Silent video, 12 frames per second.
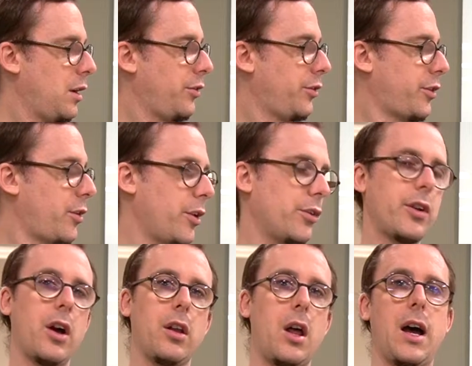And so those
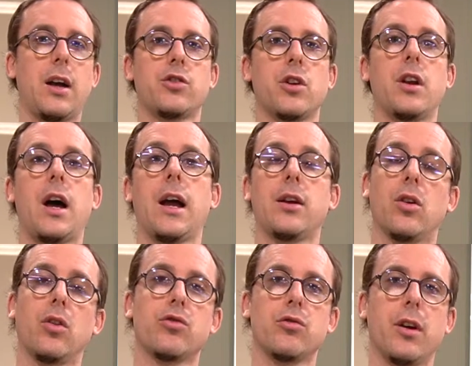are large and high
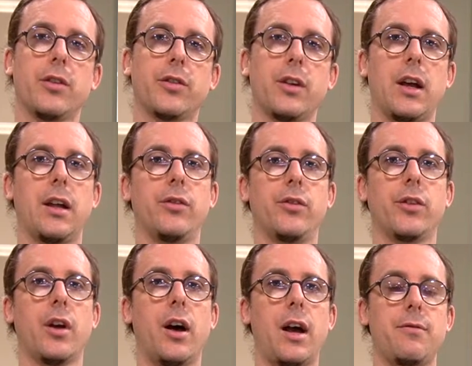contrast, and
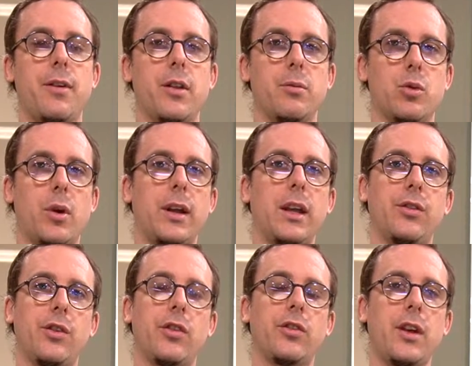I find them quite
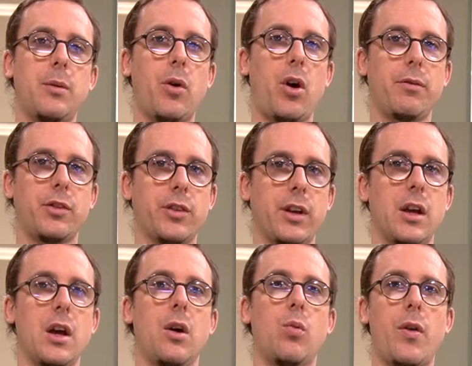easy to see, but obviously
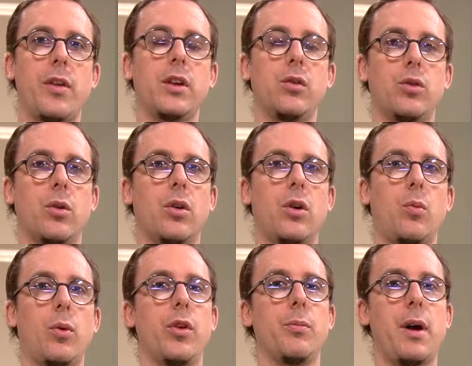whether you do or not
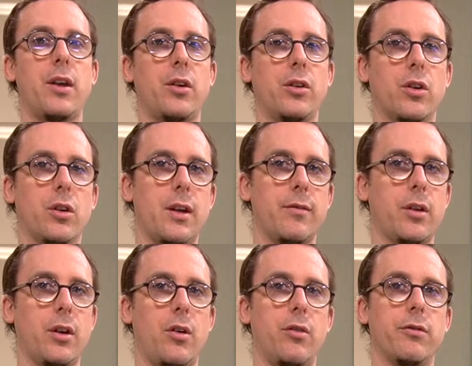will depend on your level
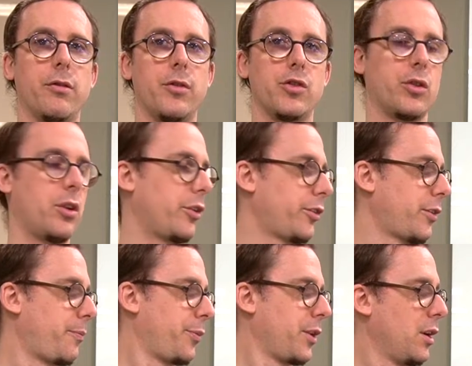of vision loss.
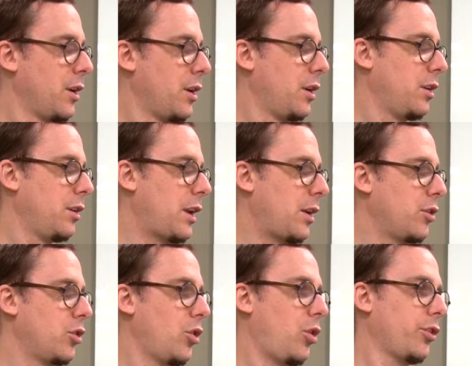Now you
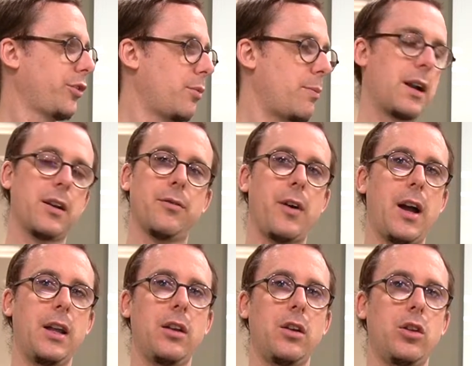can also
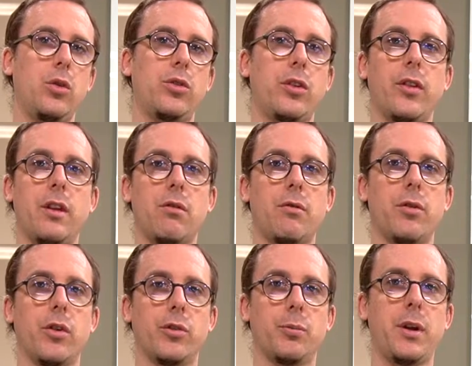magnify using the
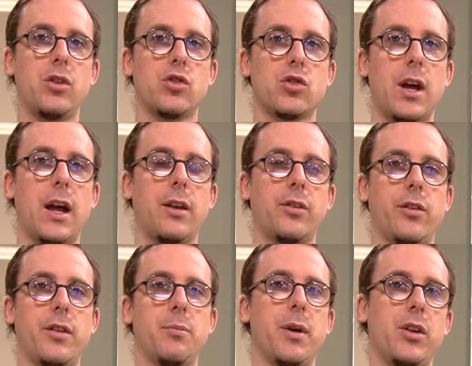reverse pinch and
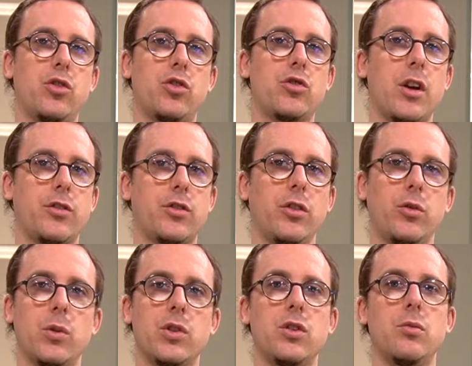the pinch gestures,
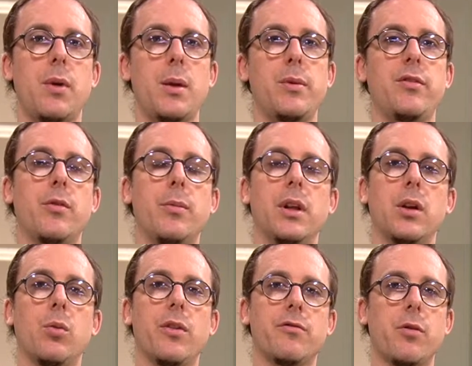which you may be familiar
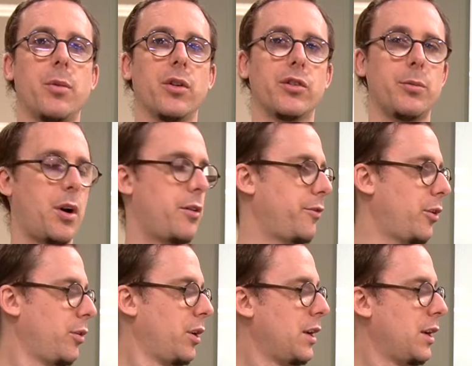with from your smartphone.